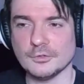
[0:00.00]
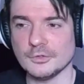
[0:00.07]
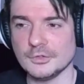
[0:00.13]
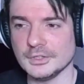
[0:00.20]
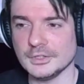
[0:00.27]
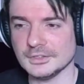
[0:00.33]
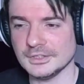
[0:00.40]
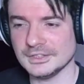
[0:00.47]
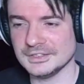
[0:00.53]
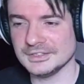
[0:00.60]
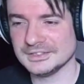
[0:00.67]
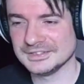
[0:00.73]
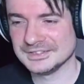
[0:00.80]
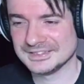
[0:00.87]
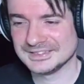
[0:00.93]
Came with an
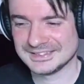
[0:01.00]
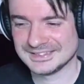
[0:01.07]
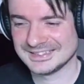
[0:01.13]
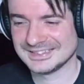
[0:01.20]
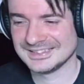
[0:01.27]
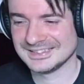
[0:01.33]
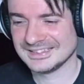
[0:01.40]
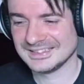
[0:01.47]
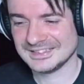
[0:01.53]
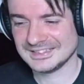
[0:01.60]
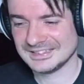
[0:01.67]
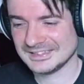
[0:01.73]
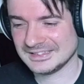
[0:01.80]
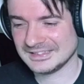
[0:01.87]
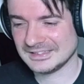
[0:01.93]
official website,
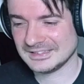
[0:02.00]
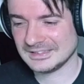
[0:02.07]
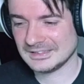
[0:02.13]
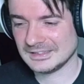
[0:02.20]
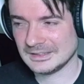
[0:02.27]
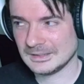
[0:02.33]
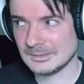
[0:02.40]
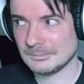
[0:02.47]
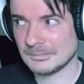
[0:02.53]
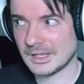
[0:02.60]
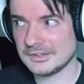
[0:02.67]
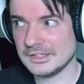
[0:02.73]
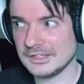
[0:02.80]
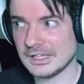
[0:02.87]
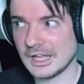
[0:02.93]
an online
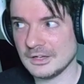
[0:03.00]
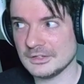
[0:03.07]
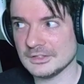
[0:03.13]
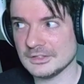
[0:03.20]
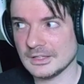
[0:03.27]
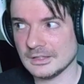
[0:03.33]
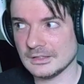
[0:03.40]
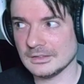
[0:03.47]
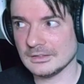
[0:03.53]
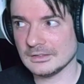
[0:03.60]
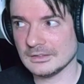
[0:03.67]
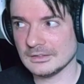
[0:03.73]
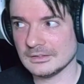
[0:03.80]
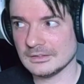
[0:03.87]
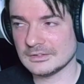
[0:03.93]
shop, I think I heard a
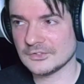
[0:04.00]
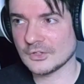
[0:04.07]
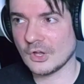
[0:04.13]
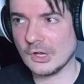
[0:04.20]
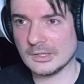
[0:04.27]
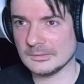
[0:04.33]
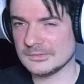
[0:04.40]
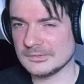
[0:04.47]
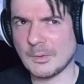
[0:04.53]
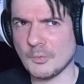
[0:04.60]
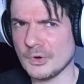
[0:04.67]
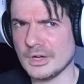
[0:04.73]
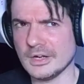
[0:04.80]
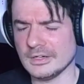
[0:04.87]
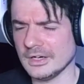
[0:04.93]
YouTube channel,
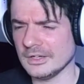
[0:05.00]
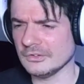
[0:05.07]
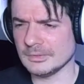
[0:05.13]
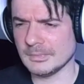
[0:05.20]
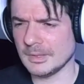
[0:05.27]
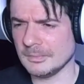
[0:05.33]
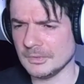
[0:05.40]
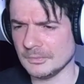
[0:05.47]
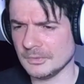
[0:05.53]
accounts on Twitter and